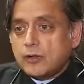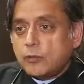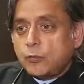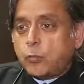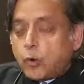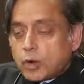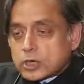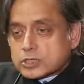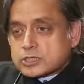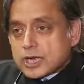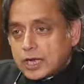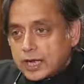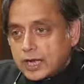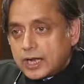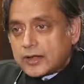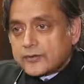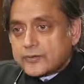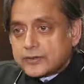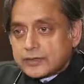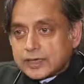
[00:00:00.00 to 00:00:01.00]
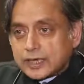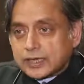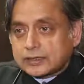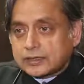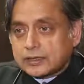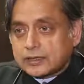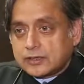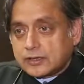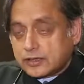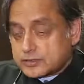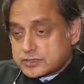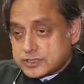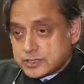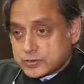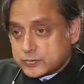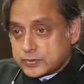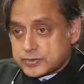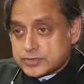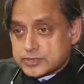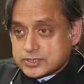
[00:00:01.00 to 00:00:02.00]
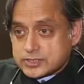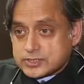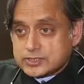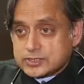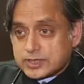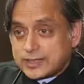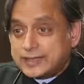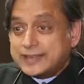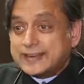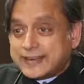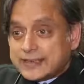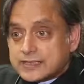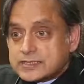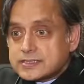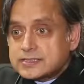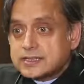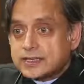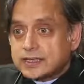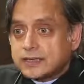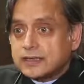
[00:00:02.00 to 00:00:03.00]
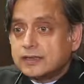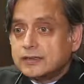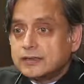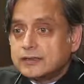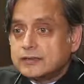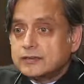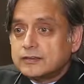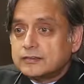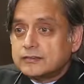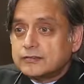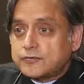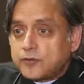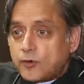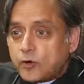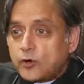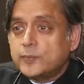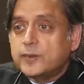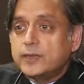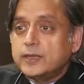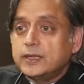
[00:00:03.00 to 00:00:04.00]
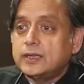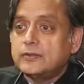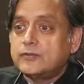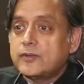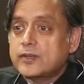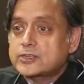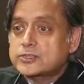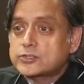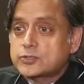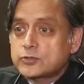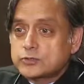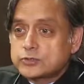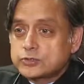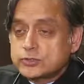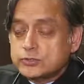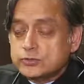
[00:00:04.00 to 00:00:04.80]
what are the likely consequences in India for me if I so